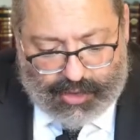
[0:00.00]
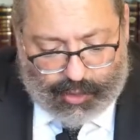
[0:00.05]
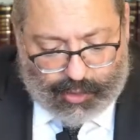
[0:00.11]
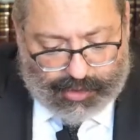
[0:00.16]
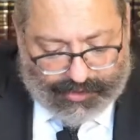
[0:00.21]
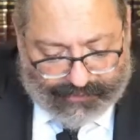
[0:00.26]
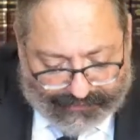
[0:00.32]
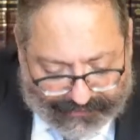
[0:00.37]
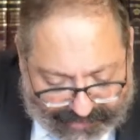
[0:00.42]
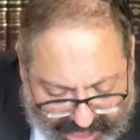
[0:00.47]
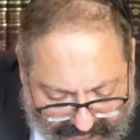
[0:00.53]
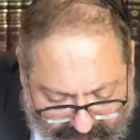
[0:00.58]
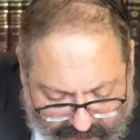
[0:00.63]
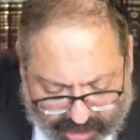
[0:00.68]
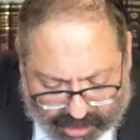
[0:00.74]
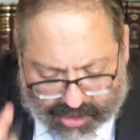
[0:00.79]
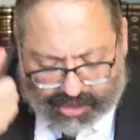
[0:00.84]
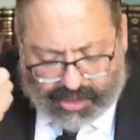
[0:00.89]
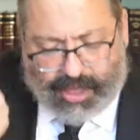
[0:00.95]
That's
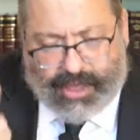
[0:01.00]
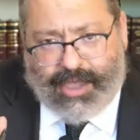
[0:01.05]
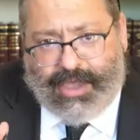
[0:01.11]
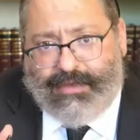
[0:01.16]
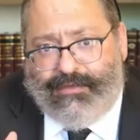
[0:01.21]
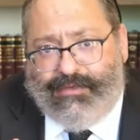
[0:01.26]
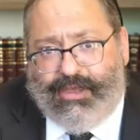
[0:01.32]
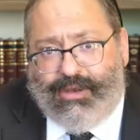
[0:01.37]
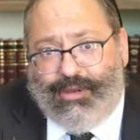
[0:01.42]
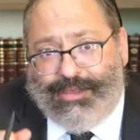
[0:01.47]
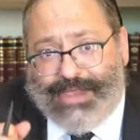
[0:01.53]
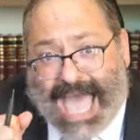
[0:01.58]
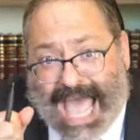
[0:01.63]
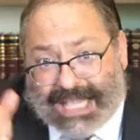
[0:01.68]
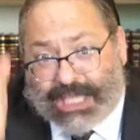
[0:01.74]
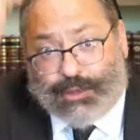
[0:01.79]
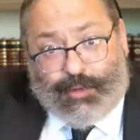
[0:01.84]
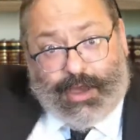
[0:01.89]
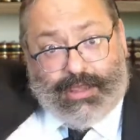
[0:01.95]

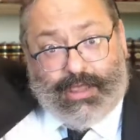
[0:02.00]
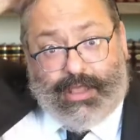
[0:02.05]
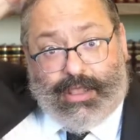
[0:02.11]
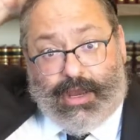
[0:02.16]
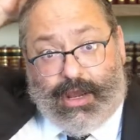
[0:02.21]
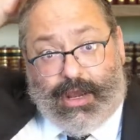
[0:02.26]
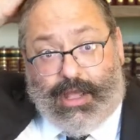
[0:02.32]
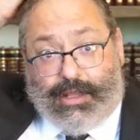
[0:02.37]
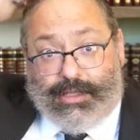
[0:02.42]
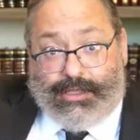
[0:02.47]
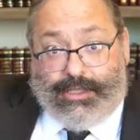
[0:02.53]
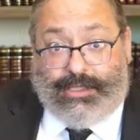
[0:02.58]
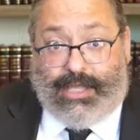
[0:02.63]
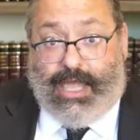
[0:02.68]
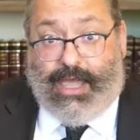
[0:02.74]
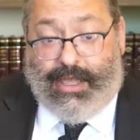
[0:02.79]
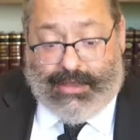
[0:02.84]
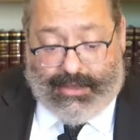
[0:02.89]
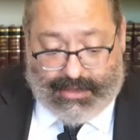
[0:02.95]
why they didn't
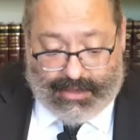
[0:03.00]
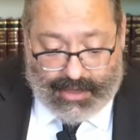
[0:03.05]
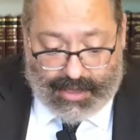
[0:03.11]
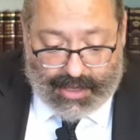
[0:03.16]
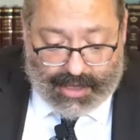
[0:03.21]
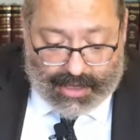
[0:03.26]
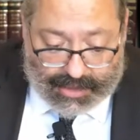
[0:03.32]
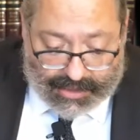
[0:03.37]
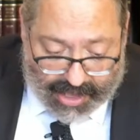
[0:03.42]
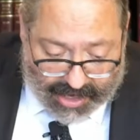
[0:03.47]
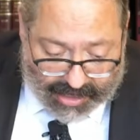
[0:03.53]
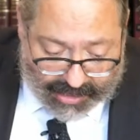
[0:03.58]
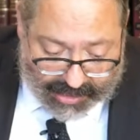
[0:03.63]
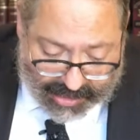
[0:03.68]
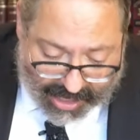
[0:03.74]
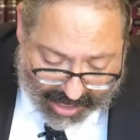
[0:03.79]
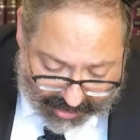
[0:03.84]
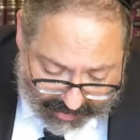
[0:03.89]
understand. Then